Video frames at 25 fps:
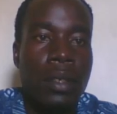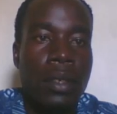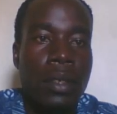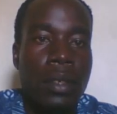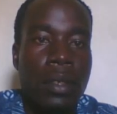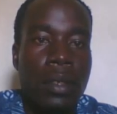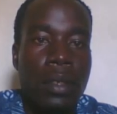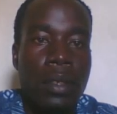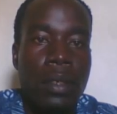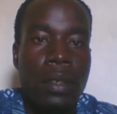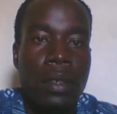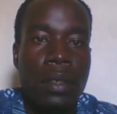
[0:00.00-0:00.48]

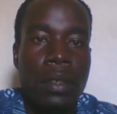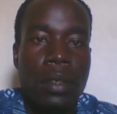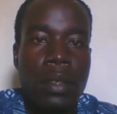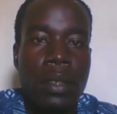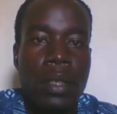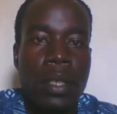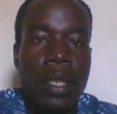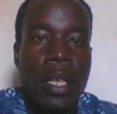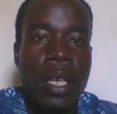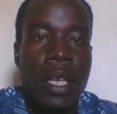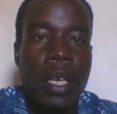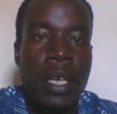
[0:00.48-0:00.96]
So
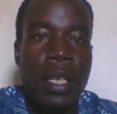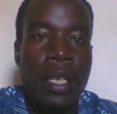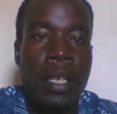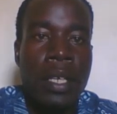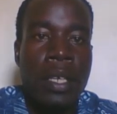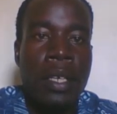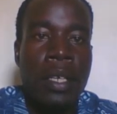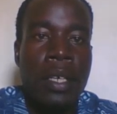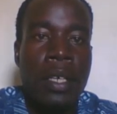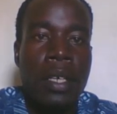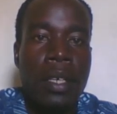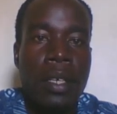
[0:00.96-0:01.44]
for
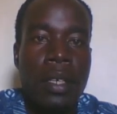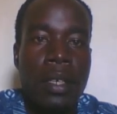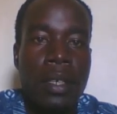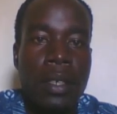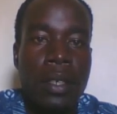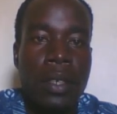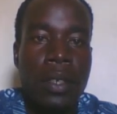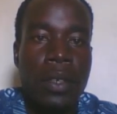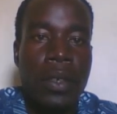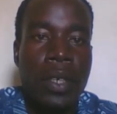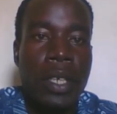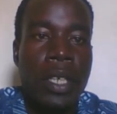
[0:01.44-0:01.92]
our case,
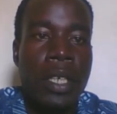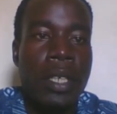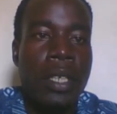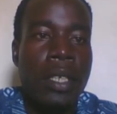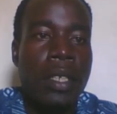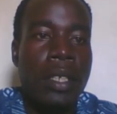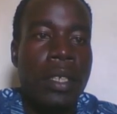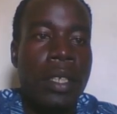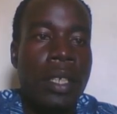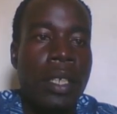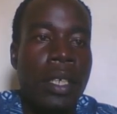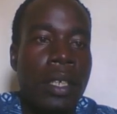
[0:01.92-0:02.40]
it's not
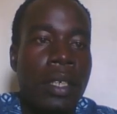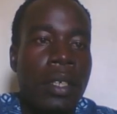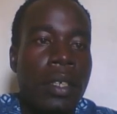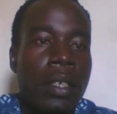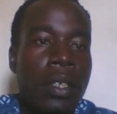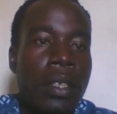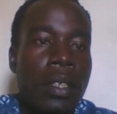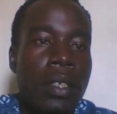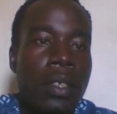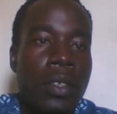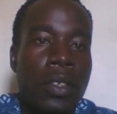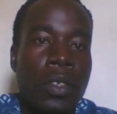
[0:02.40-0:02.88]
showing
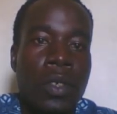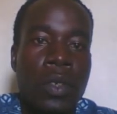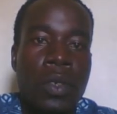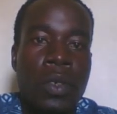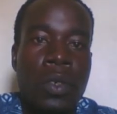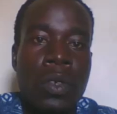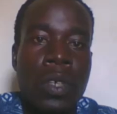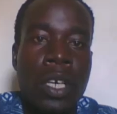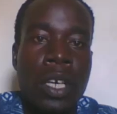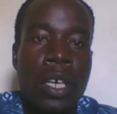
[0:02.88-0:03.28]
anything